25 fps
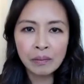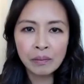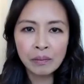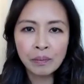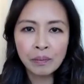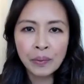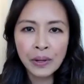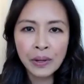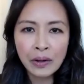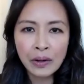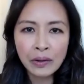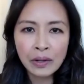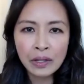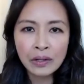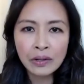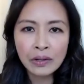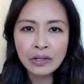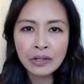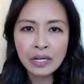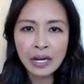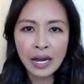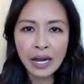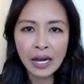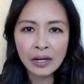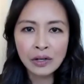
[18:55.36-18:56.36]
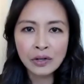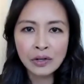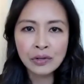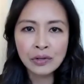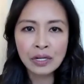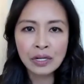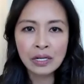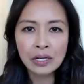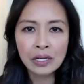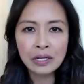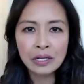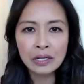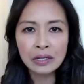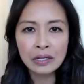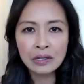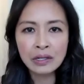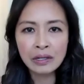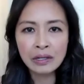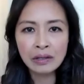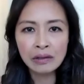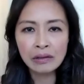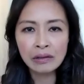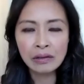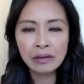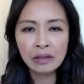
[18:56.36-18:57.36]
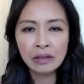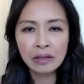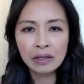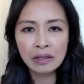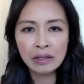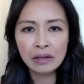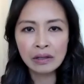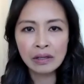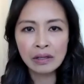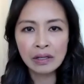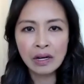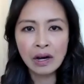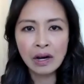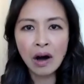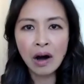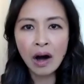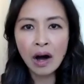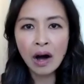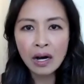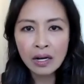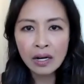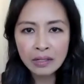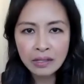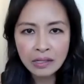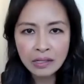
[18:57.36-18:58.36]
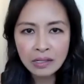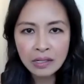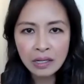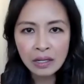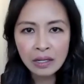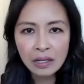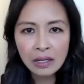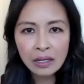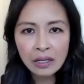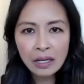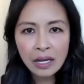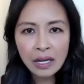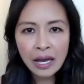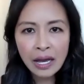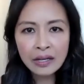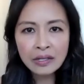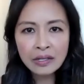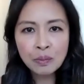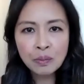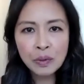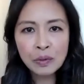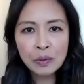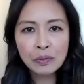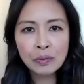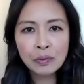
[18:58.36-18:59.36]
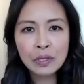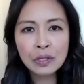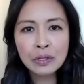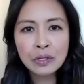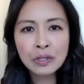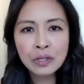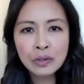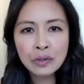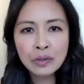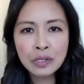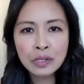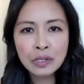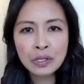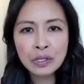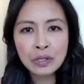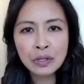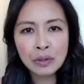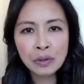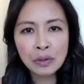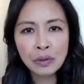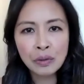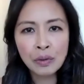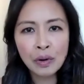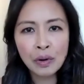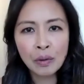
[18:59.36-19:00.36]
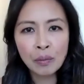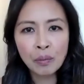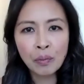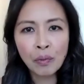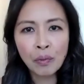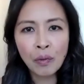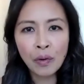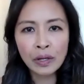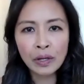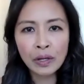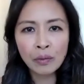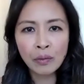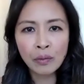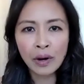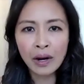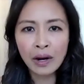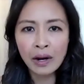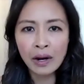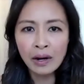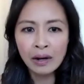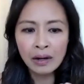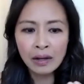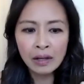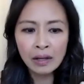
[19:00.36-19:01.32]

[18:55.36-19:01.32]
barrier to entry, the cost has been reduced to a point where